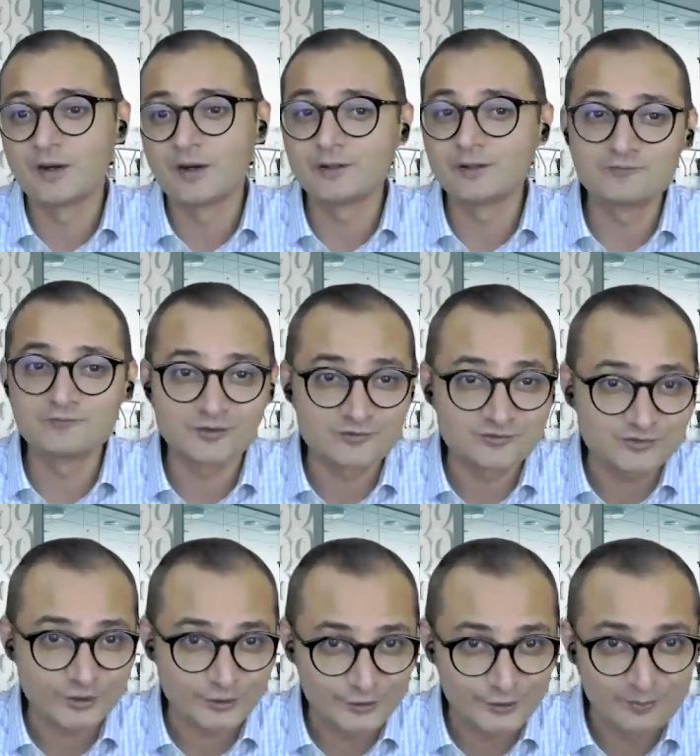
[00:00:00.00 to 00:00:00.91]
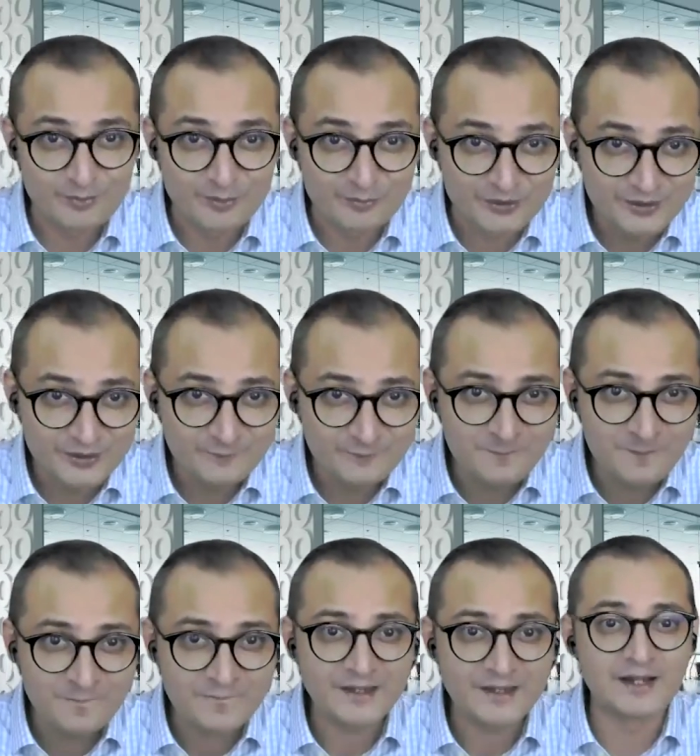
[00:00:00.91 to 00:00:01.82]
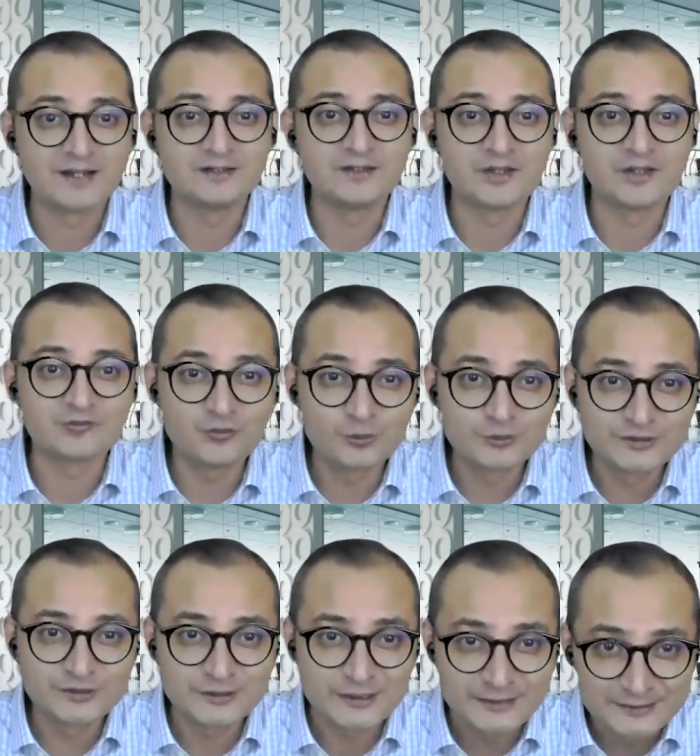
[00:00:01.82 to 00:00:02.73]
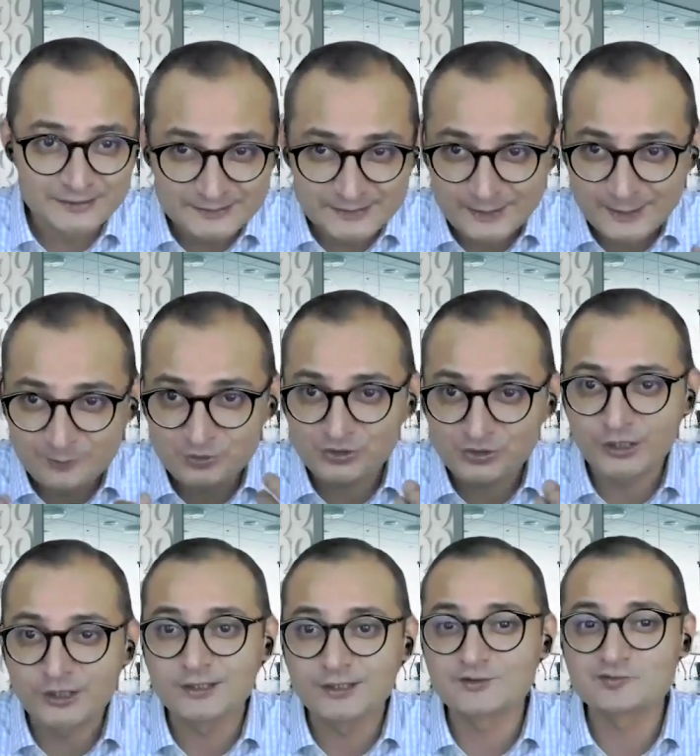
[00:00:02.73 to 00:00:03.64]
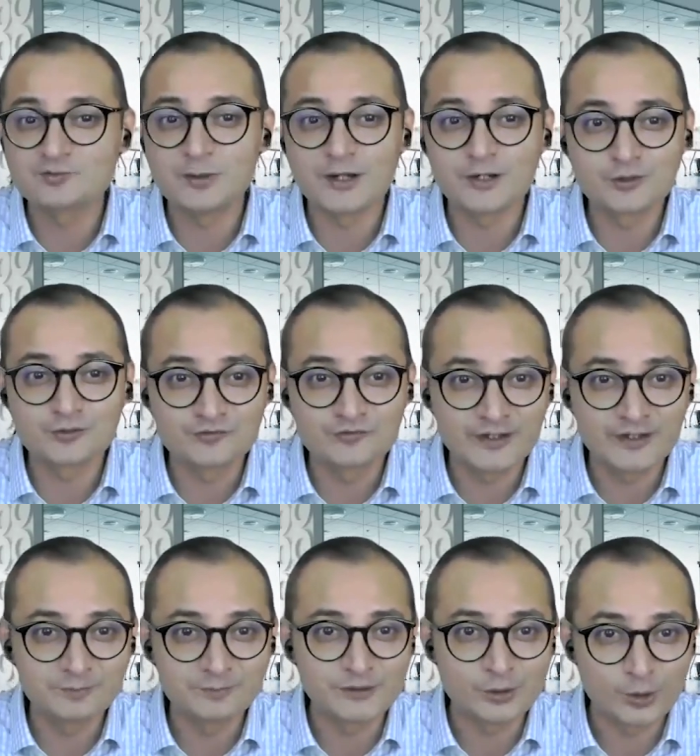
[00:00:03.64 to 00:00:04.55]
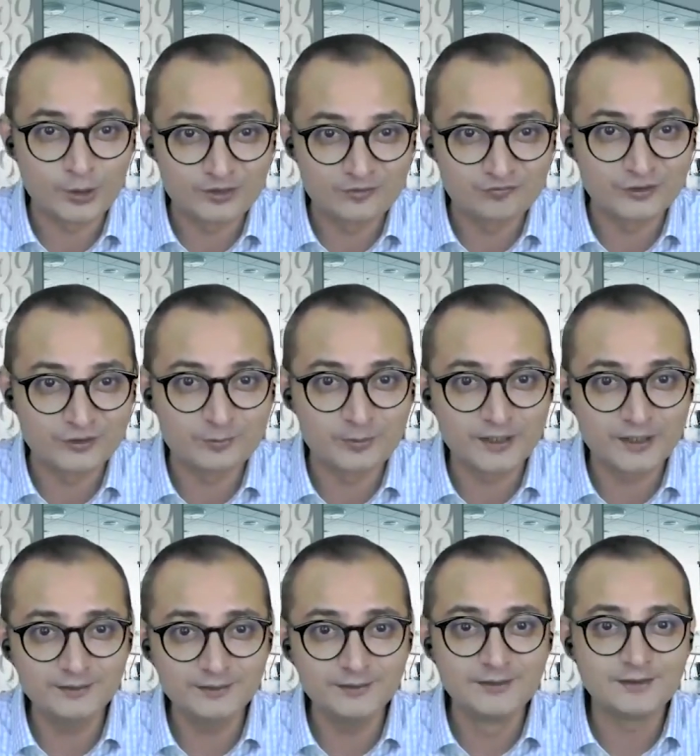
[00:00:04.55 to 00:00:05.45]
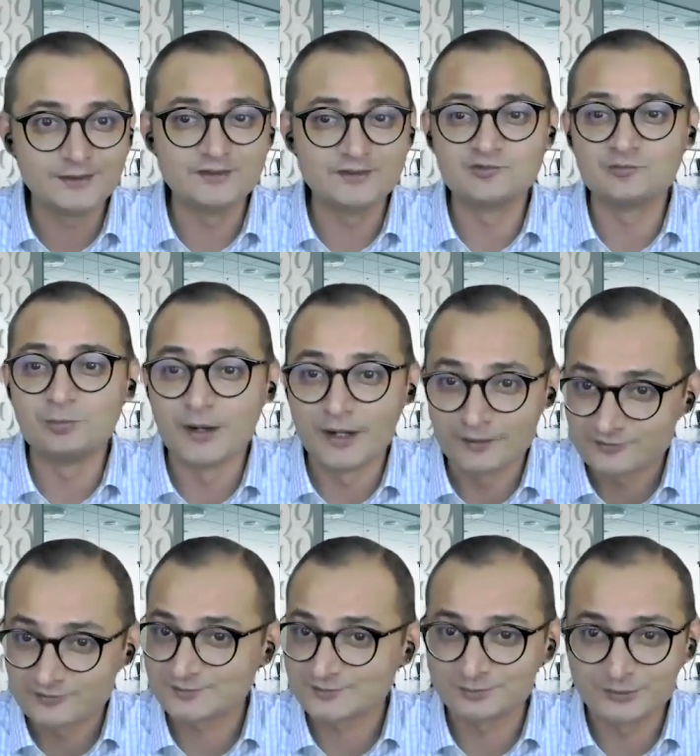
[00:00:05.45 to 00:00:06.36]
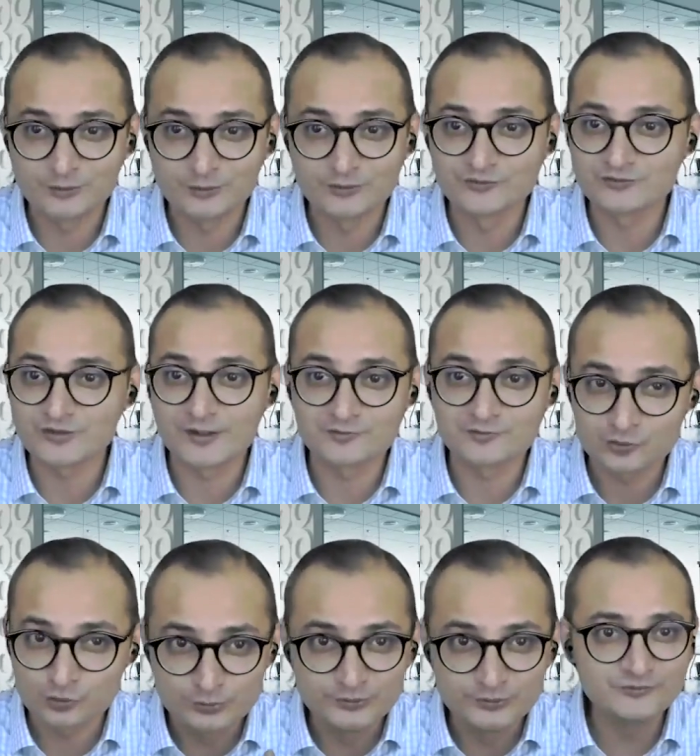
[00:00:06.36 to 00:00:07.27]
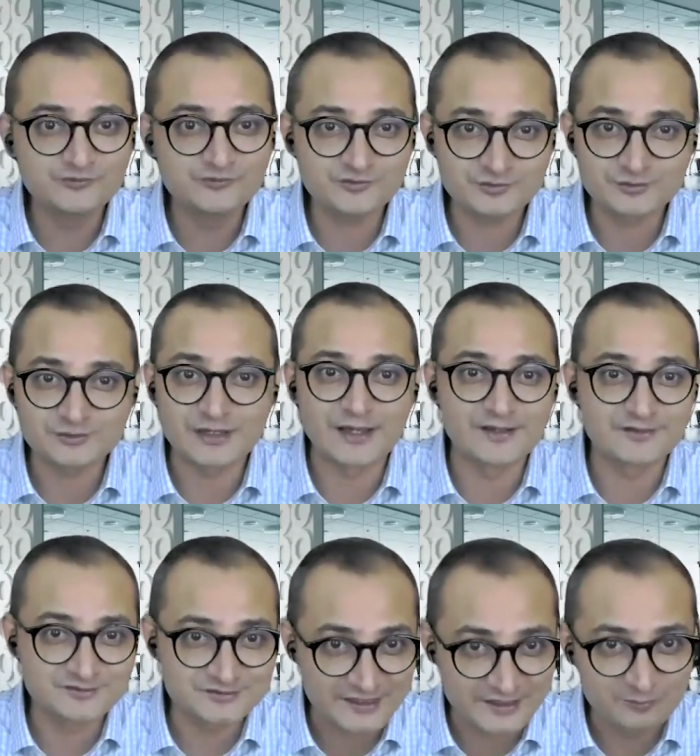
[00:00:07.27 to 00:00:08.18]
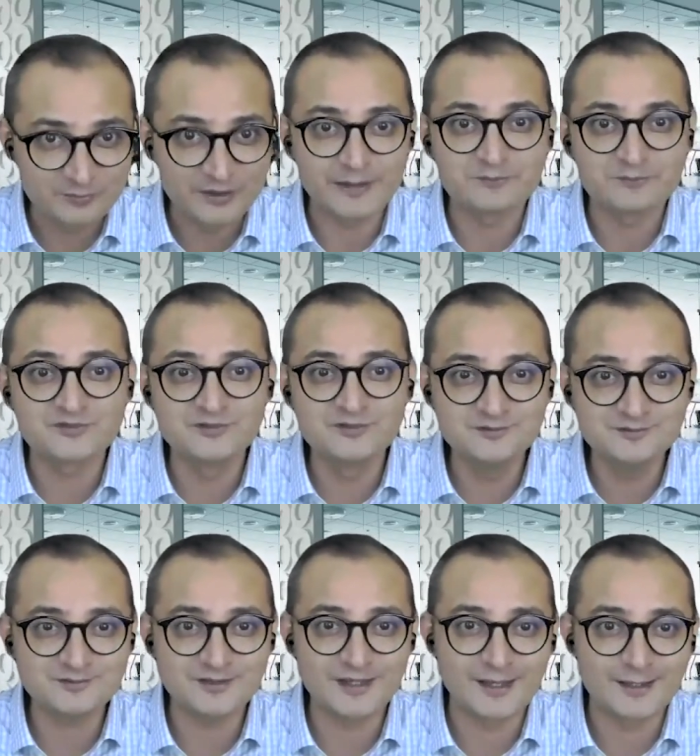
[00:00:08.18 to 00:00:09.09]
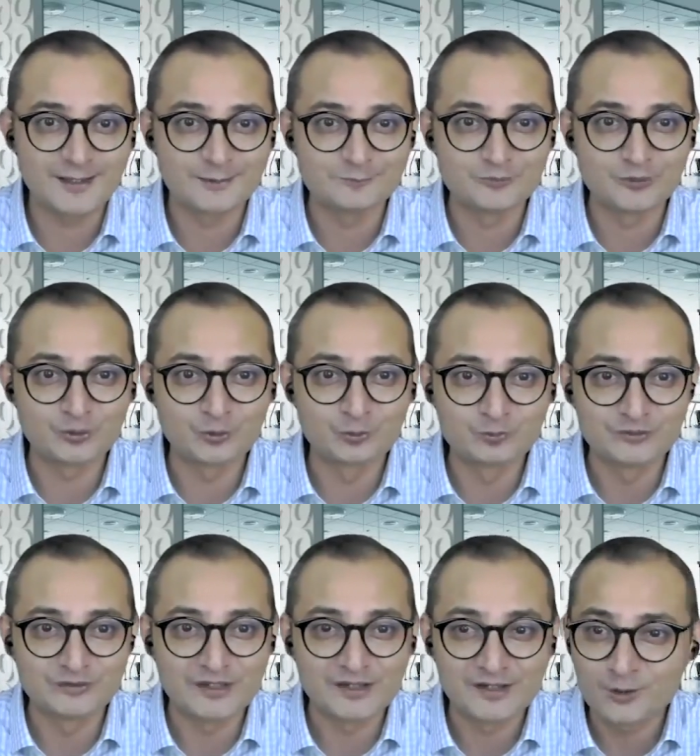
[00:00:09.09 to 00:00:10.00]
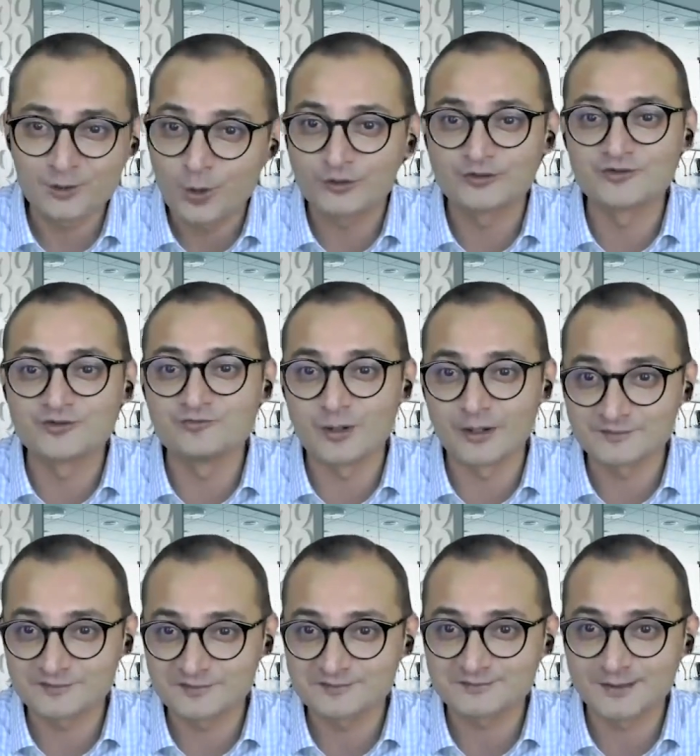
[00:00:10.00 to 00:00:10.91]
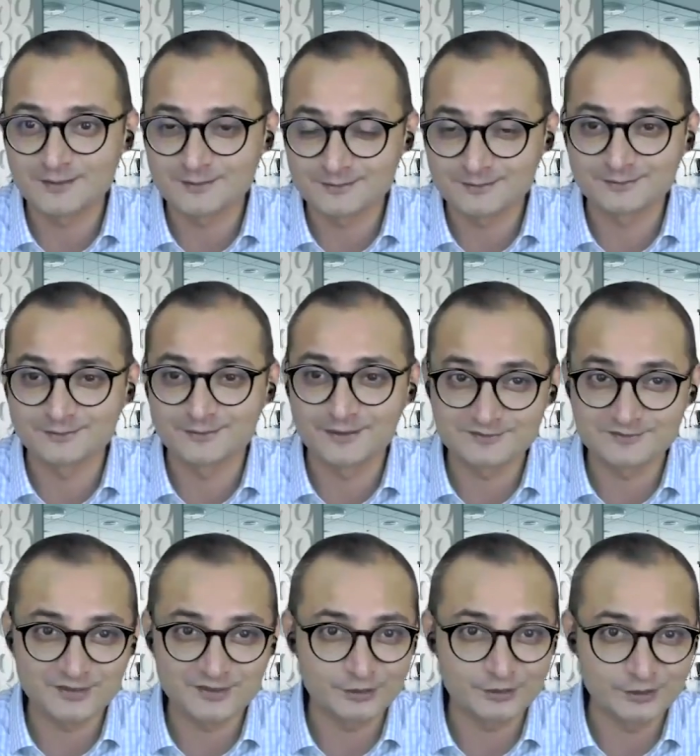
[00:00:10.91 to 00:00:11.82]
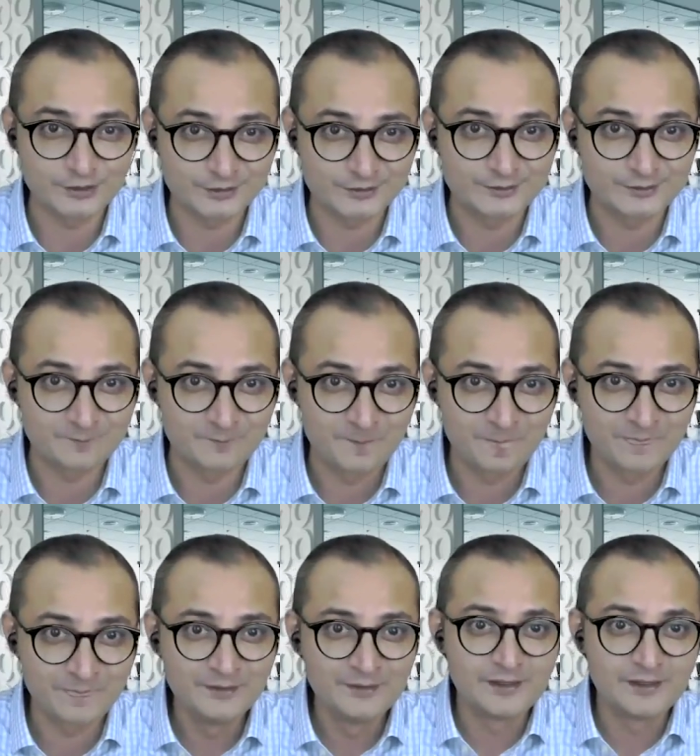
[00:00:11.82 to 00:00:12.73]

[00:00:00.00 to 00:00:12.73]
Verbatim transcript: I might have constructed memory and therefore, the data that I'm sharing as part of that periodic feedback is biased because as humans, as time lapses, uh, you know, there are cognitive biases start that start kicking in.